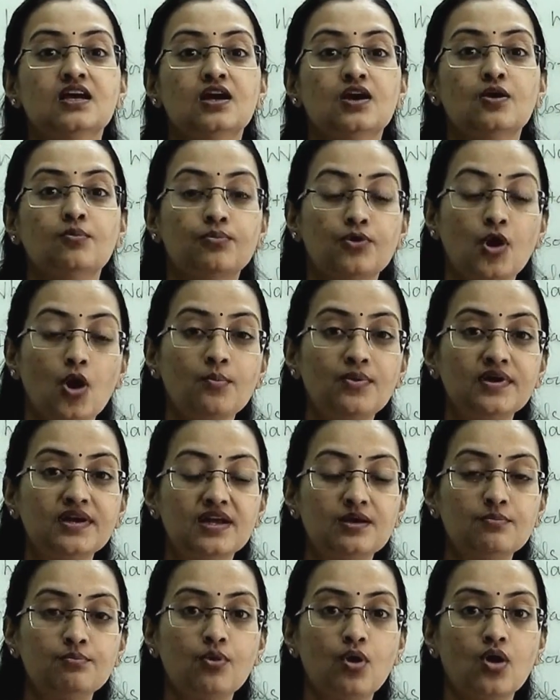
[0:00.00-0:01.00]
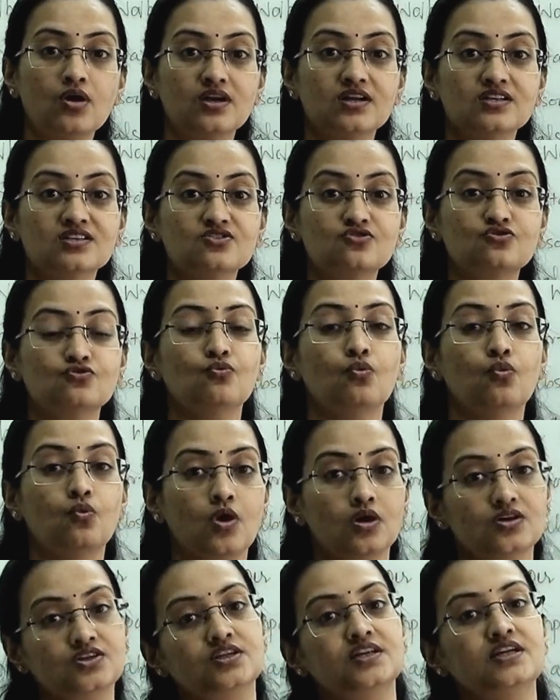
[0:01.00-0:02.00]
proper importance to
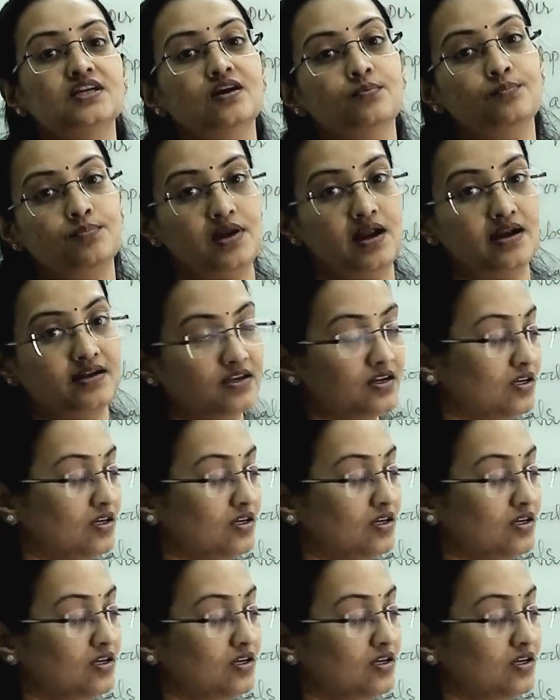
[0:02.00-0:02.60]
watering a plant.